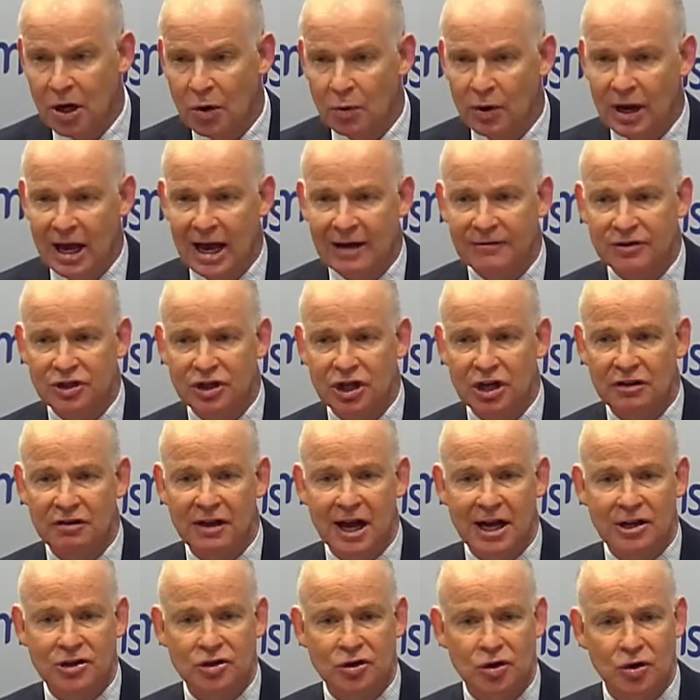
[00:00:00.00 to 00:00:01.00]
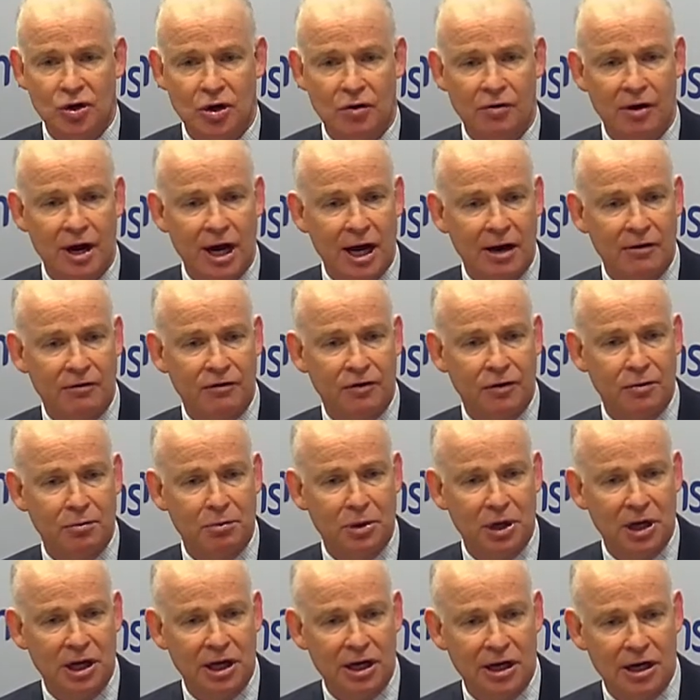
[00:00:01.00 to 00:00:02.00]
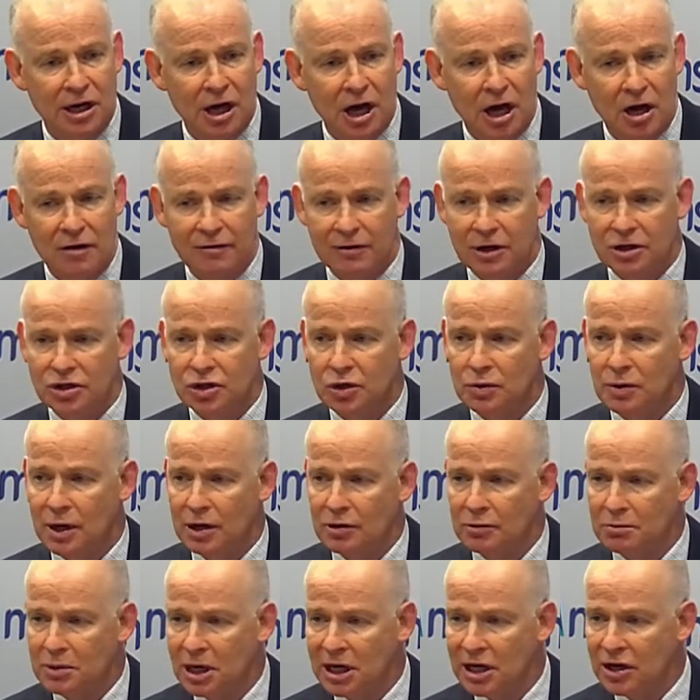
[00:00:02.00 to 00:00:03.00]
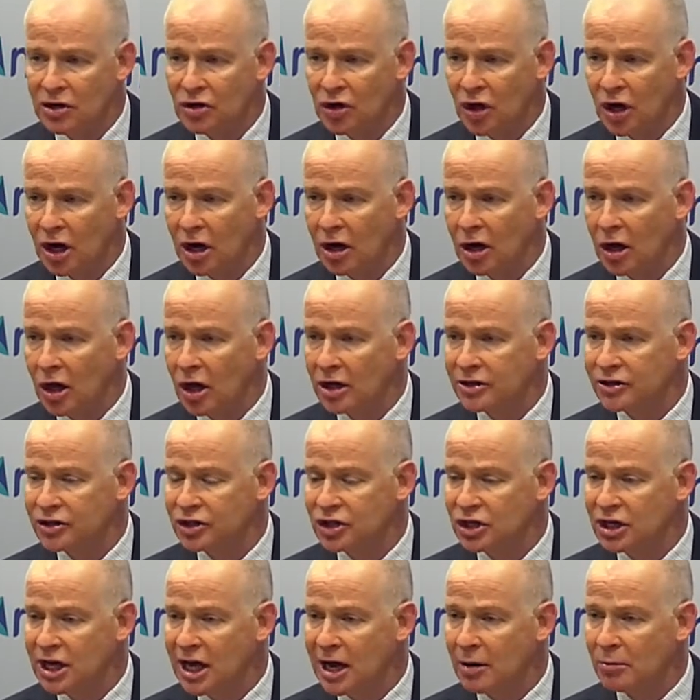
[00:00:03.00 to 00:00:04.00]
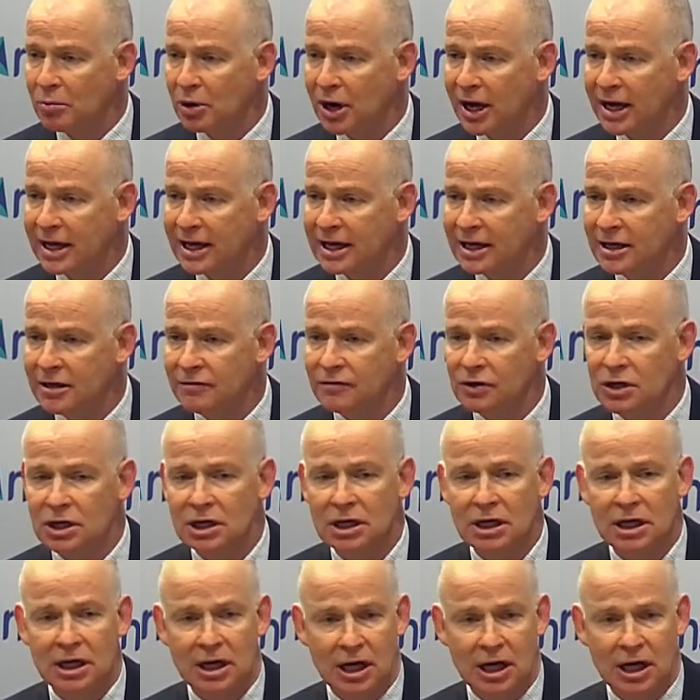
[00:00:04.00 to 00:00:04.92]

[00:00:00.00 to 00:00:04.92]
we have seen that turn around from being over a 200 million dollar loss to now break even,